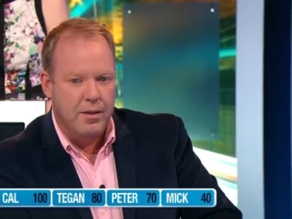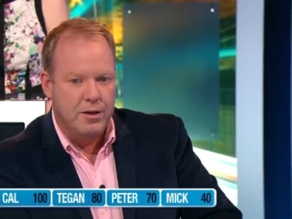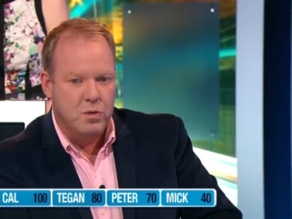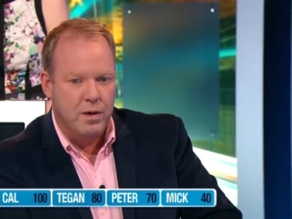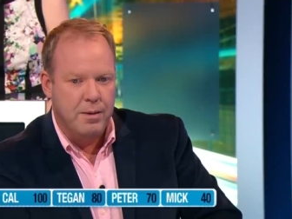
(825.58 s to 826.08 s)

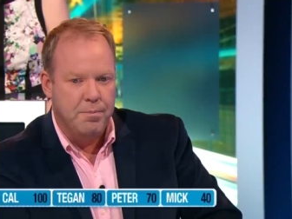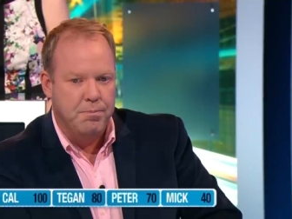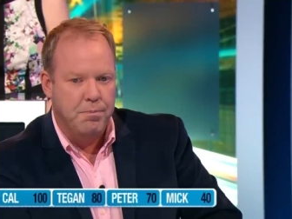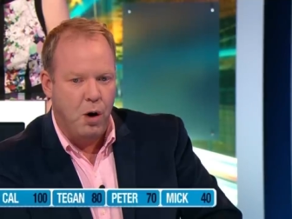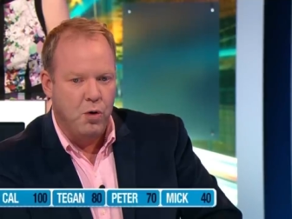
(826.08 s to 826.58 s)
this week,
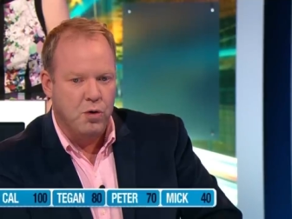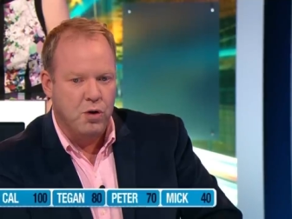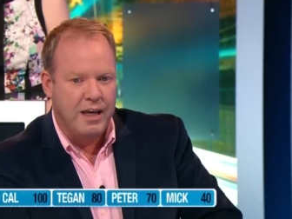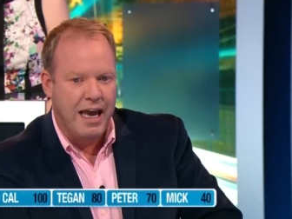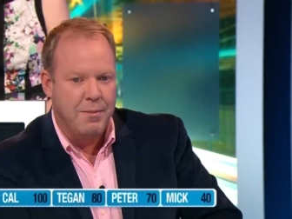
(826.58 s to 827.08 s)

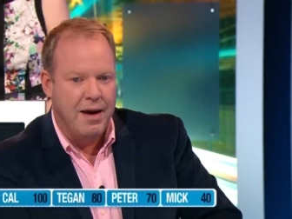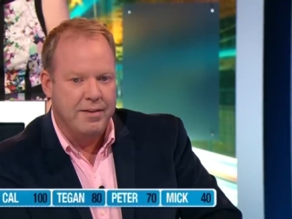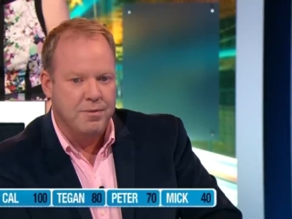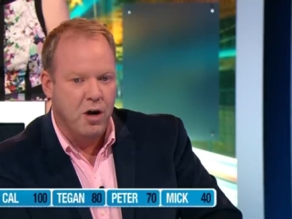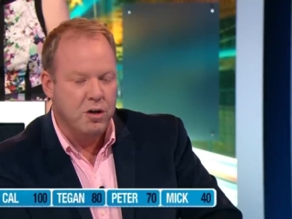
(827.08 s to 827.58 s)
both came
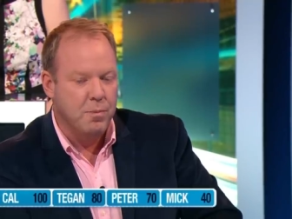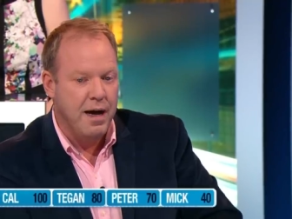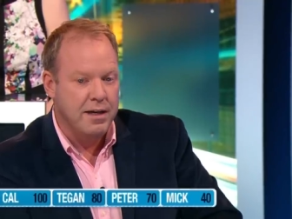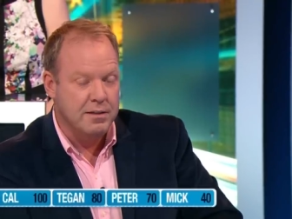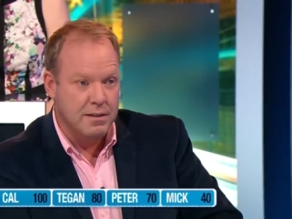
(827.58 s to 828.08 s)
out to Michael
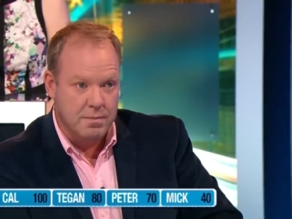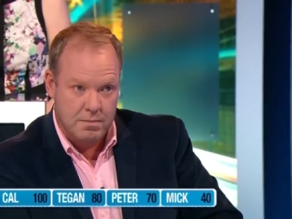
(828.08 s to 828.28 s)
Parkinson.